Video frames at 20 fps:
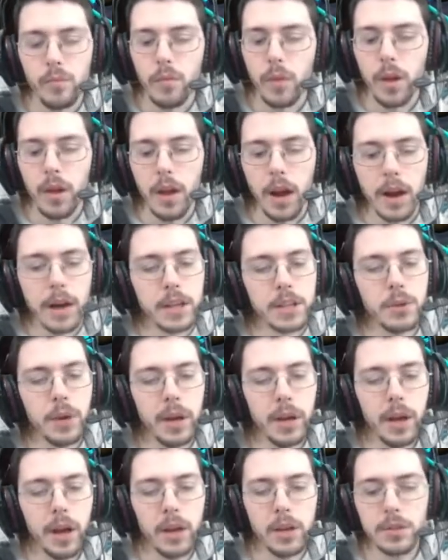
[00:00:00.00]
All right, so
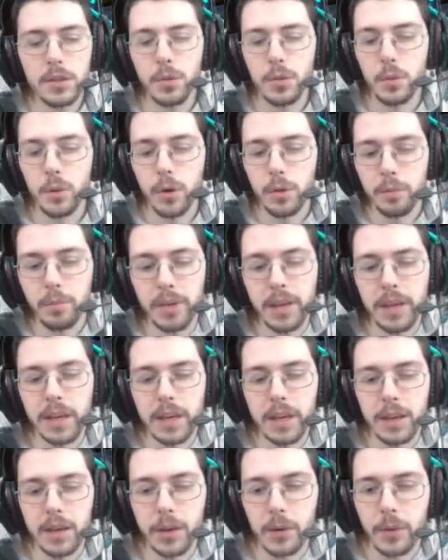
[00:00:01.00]
I also won't
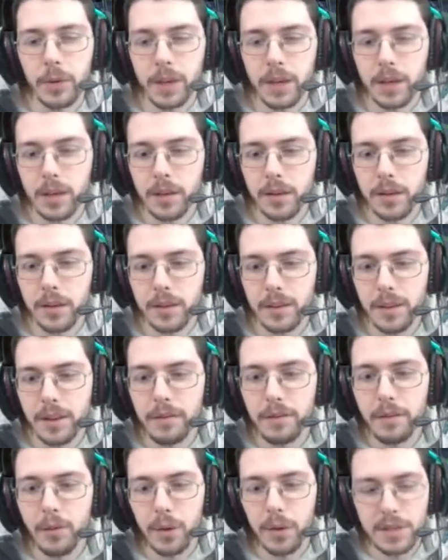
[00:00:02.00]
be going
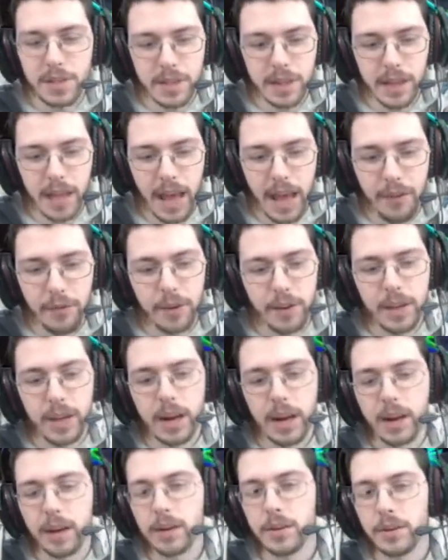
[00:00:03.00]
and voicing every
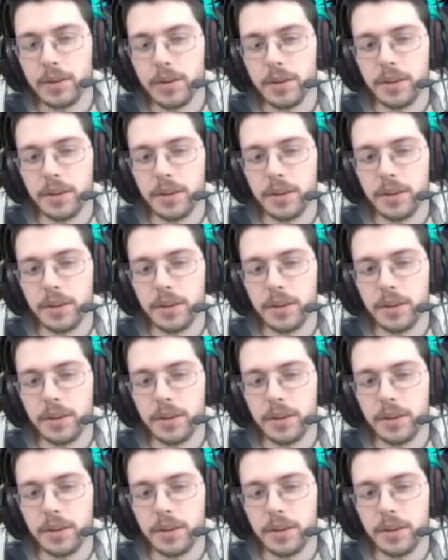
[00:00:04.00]
character in the